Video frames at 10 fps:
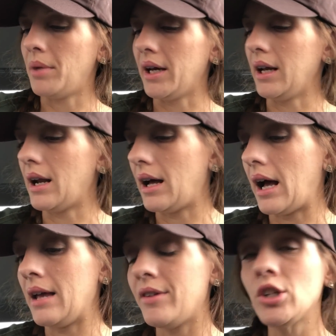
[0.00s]
But
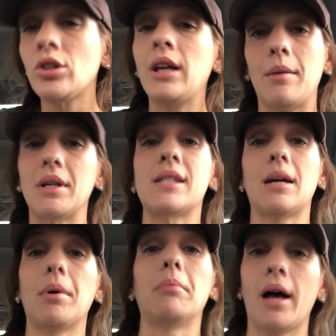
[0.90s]
eventually I'm gonna
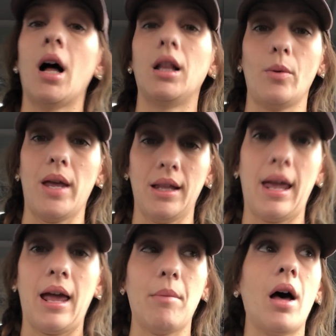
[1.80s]
step up my Halloween
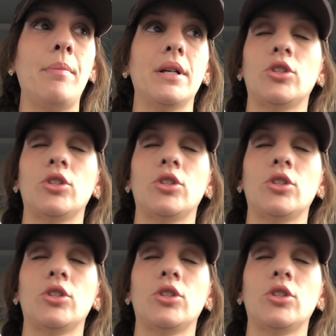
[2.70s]
game up.